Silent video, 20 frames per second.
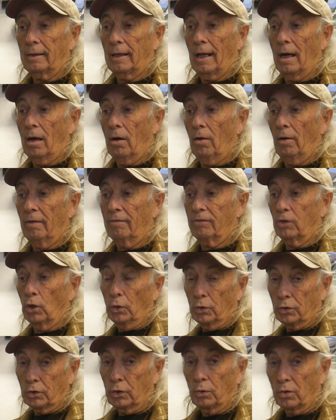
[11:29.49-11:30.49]
Now, if
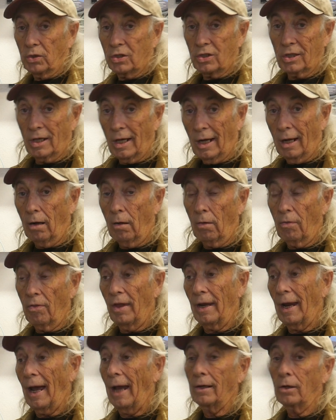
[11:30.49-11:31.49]
those two sell,
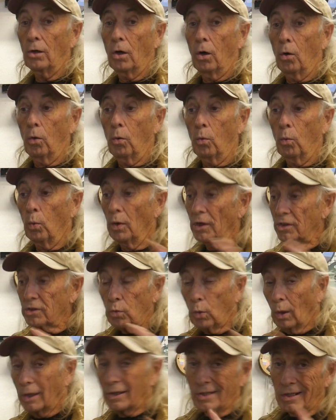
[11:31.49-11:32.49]
then I know which
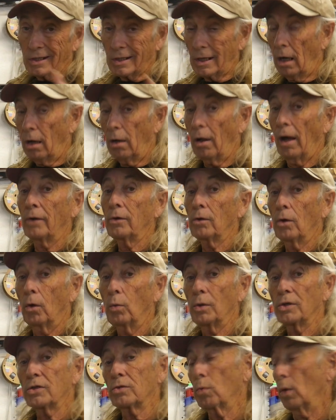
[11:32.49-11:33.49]
one sell, I know
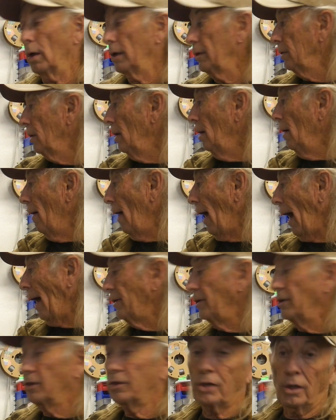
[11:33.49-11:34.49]
which one I
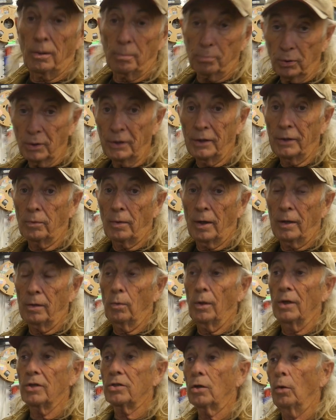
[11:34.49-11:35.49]
need to start printing right
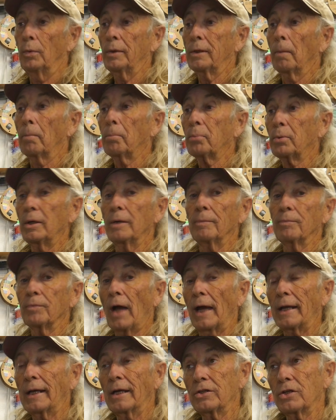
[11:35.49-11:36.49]
away. So we can print,
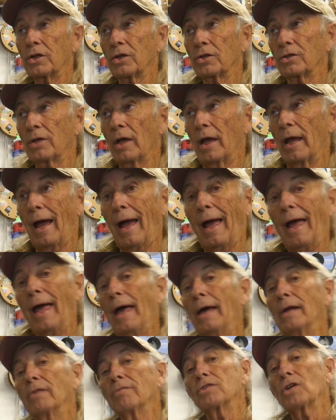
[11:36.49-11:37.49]
I guess you could say,
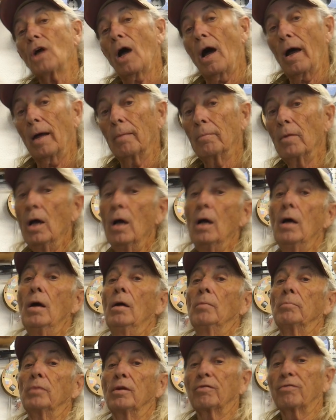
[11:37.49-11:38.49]
ahead of time
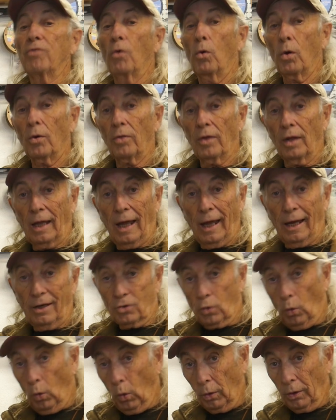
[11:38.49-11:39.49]
before the
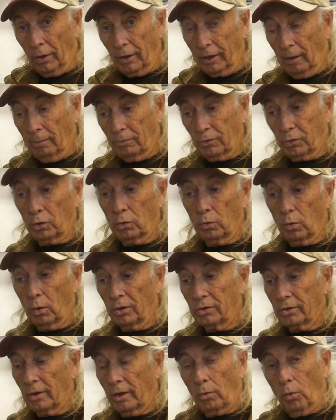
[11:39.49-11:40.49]
last order comes through where
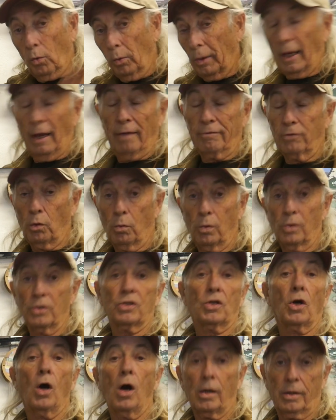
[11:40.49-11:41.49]
it's like we have no more
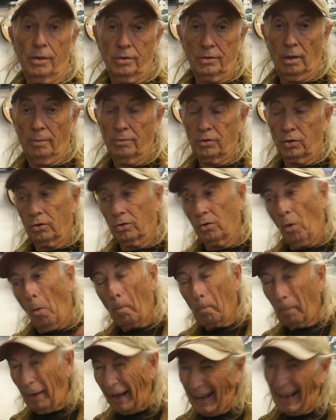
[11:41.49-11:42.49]
stock or something. So there's no
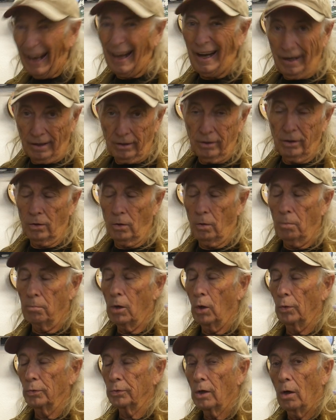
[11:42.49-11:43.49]
panic, you know,
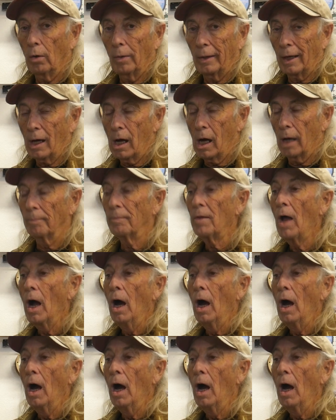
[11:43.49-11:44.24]
mode going on.